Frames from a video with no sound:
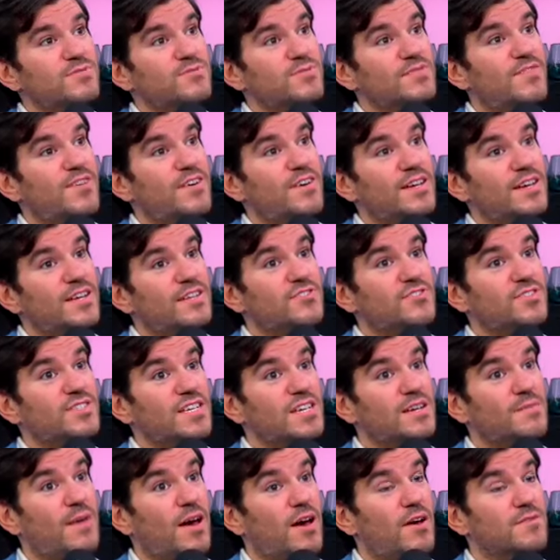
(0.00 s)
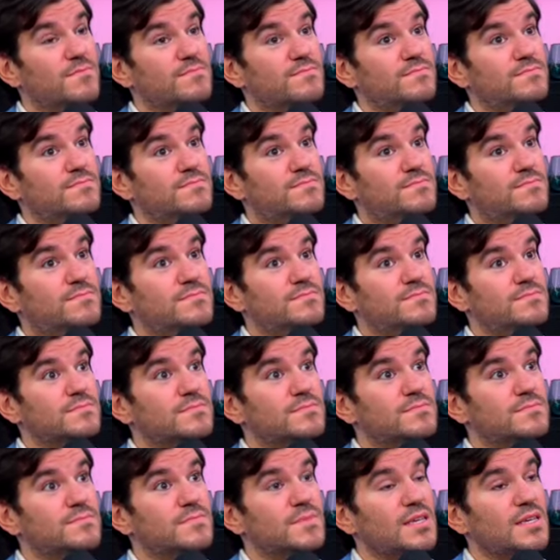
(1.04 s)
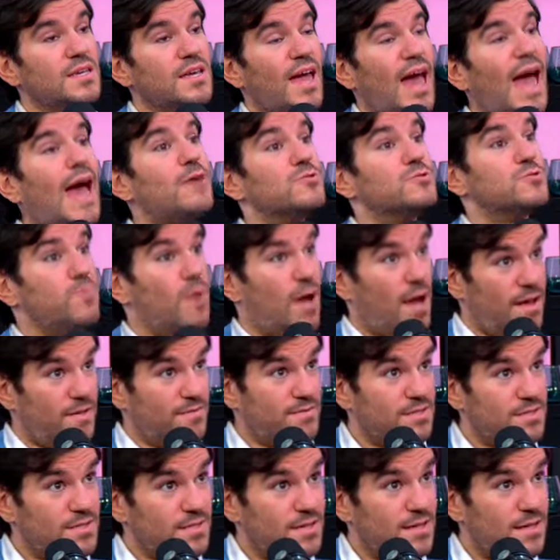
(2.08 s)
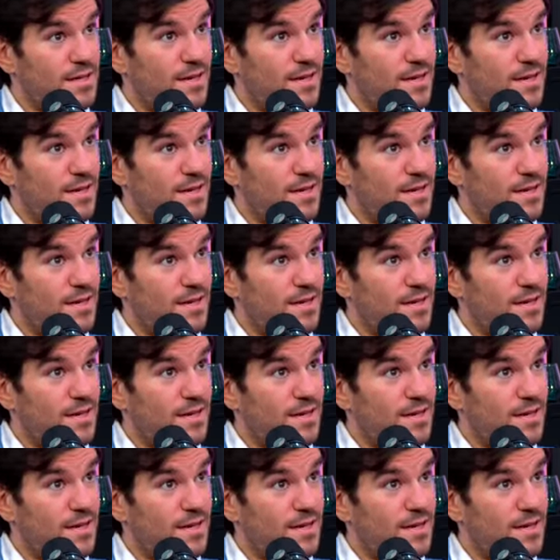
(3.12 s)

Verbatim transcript: what's very interesting about housewives.